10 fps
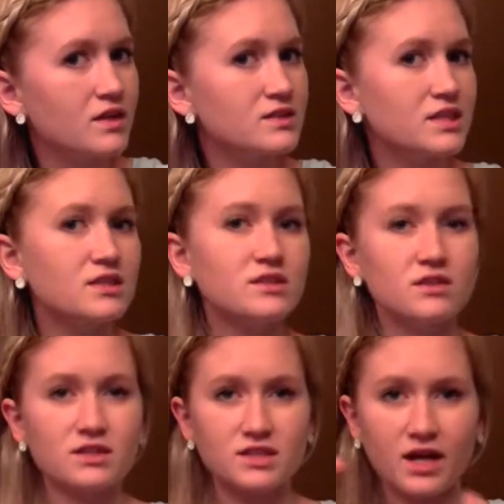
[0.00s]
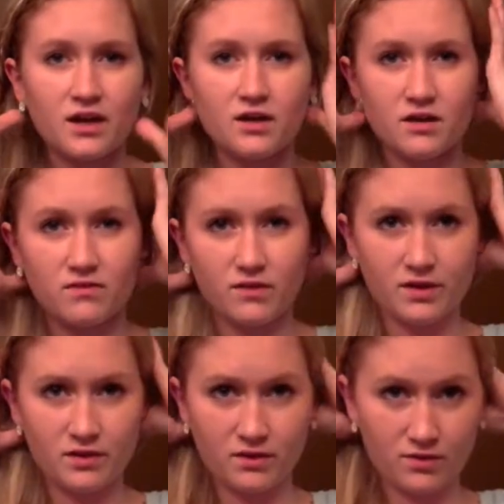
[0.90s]
It's easier to tie it off
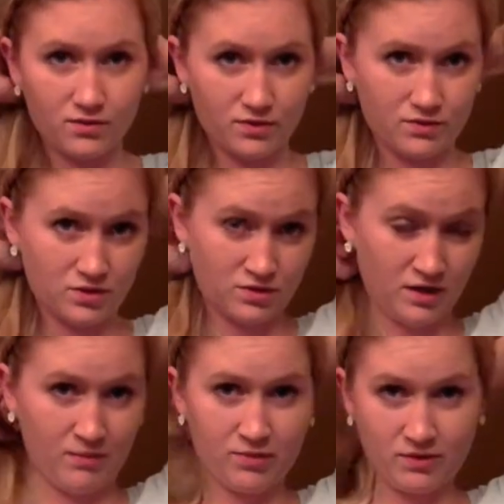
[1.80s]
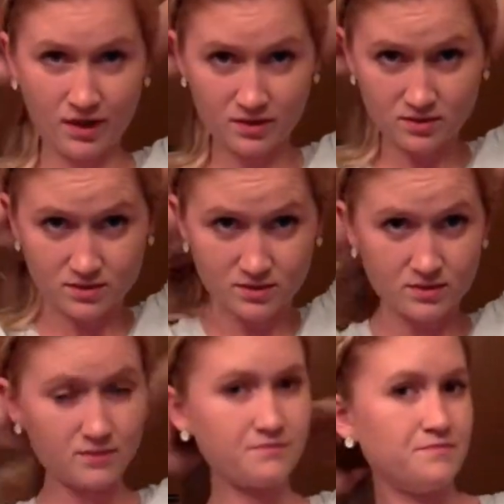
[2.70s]
when you go through to growth rest.